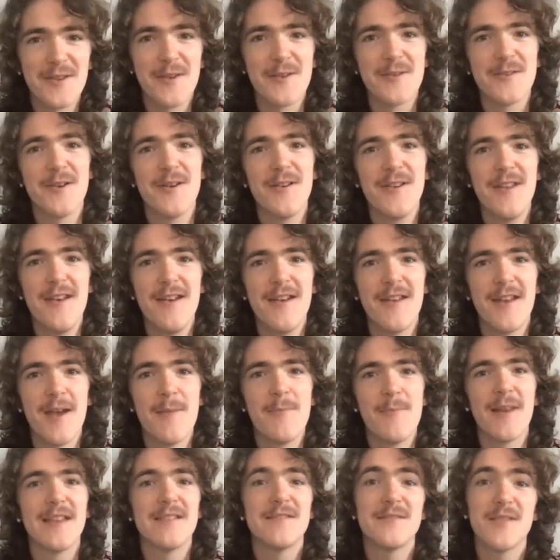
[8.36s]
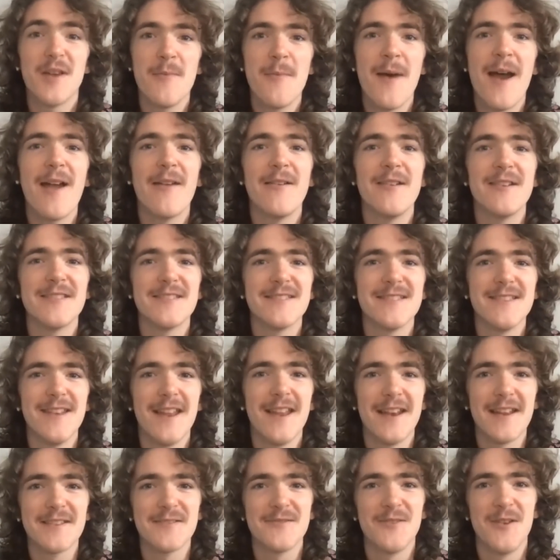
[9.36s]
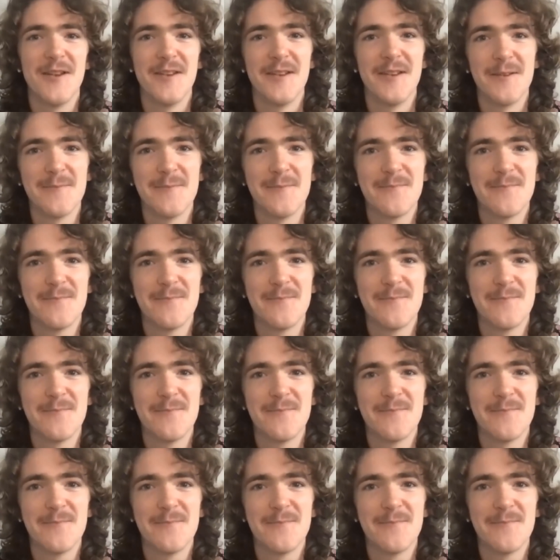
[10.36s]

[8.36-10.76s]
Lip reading: O'Connor, and I play Tom Harris in Alex Ryder.